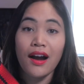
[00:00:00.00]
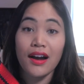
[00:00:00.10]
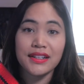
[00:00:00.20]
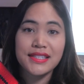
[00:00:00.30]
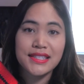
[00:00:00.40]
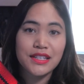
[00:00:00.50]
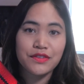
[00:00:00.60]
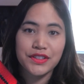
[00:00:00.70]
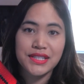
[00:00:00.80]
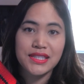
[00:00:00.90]
Honestly,
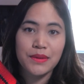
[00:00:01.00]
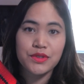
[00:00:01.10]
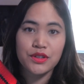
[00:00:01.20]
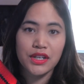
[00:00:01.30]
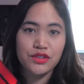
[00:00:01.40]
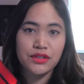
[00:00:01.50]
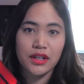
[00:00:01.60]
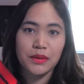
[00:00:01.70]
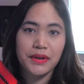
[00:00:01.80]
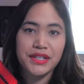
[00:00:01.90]
for this sub two hundred
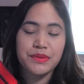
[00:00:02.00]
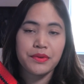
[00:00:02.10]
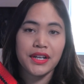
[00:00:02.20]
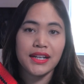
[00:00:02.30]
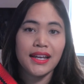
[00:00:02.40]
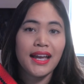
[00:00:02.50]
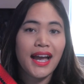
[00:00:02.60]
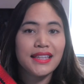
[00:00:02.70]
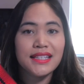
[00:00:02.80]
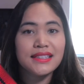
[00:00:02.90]
dollar price point,
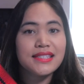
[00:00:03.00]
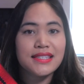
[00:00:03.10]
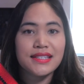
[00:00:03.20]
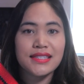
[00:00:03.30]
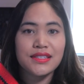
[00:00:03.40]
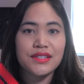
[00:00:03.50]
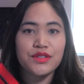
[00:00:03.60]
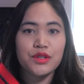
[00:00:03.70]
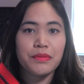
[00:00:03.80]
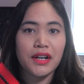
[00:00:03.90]
I think the six
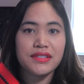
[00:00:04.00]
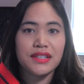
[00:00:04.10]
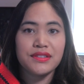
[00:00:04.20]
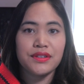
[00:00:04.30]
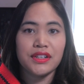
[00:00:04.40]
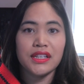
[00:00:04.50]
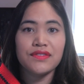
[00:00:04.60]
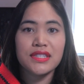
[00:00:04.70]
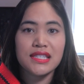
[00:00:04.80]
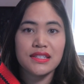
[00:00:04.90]
sixty-two processor
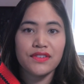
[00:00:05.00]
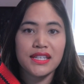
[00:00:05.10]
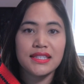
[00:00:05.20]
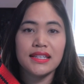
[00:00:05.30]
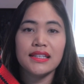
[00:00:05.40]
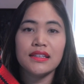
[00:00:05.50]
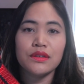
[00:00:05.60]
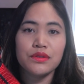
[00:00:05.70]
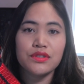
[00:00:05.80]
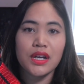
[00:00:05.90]
gives this device a
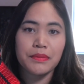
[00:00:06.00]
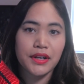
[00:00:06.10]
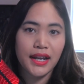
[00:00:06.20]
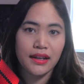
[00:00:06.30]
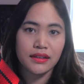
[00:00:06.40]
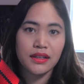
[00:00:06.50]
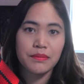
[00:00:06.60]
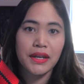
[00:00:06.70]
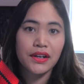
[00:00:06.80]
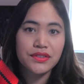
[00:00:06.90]
huge upper hand
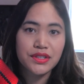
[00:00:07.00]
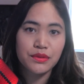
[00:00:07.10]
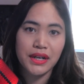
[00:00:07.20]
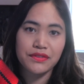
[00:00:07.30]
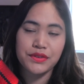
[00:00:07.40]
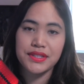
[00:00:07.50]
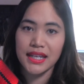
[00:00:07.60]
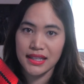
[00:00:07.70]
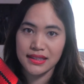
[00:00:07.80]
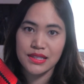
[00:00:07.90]
compared to the rivals
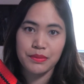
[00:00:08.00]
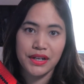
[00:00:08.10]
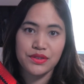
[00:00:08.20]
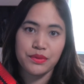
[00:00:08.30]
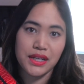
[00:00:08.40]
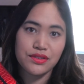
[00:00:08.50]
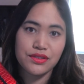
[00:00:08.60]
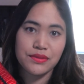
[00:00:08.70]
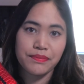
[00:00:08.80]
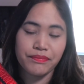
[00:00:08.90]
in this price range.